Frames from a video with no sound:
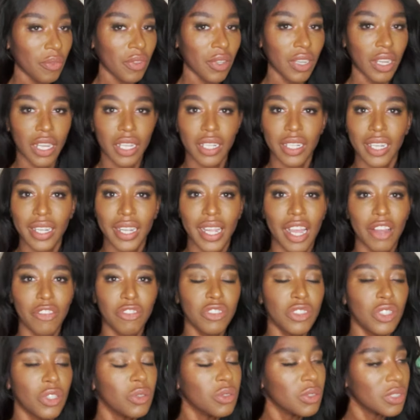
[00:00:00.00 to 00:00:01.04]
And I have
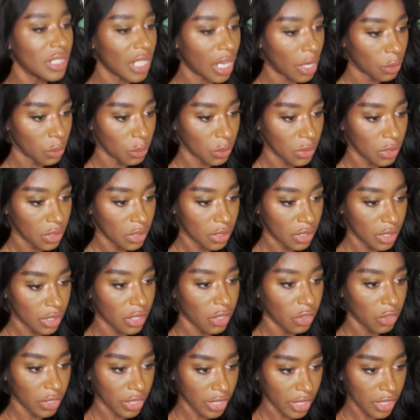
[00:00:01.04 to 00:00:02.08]
no doubt that
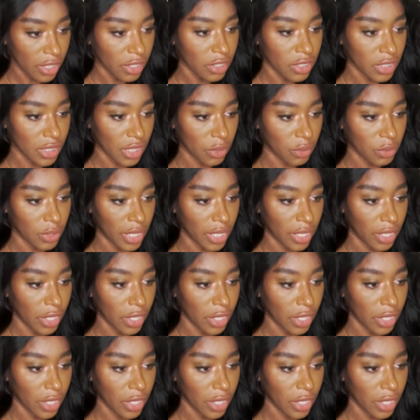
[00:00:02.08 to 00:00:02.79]
there are killers out there